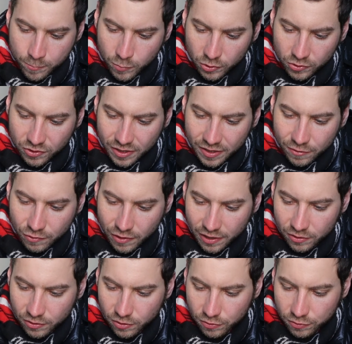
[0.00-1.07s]
Most of the
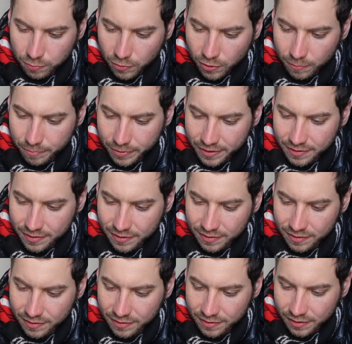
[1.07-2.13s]
value of small
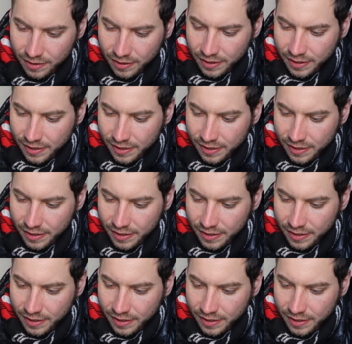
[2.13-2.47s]
businesses